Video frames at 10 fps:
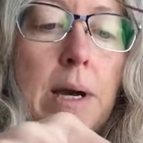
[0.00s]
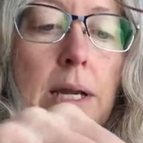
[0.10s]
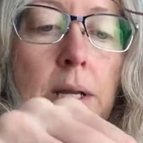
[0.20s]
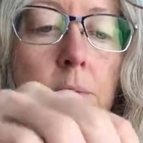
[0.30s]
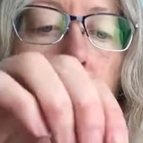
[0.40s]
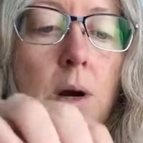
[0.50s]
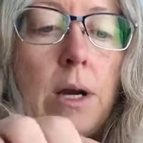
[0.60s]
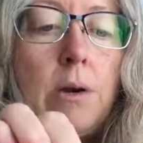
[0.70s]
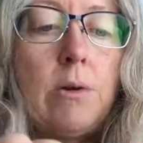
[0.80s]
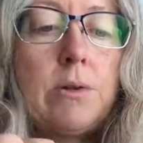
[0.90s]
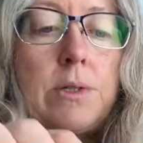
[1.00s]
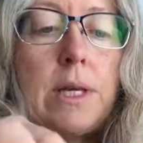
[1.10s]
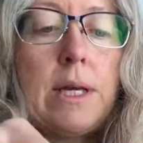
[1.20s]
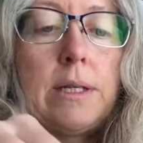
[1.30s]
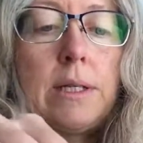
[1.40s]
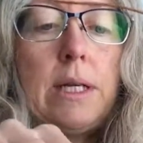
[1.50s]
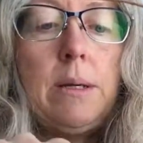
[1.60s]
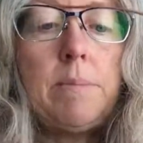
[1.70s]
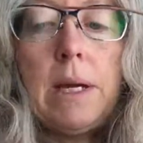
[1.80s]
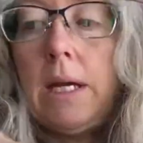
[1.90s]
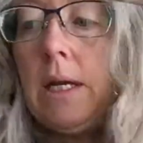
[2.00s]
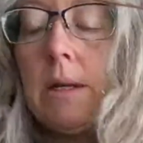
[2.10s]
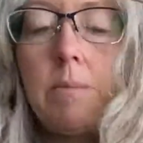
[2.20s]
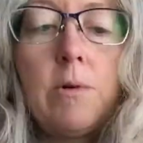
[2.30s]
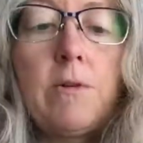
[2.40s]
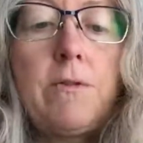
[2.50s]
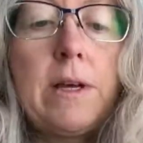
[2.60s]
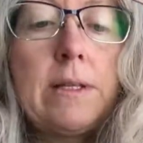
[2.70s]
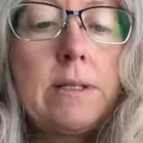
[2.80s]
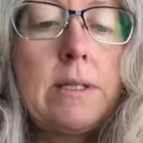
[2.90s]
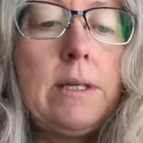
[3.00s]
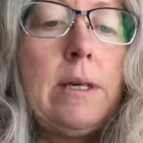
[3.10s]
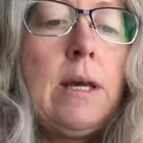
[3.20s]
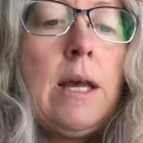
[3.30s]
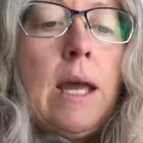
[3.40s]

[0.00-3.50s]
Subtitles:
adding wires and keep making it more fancy.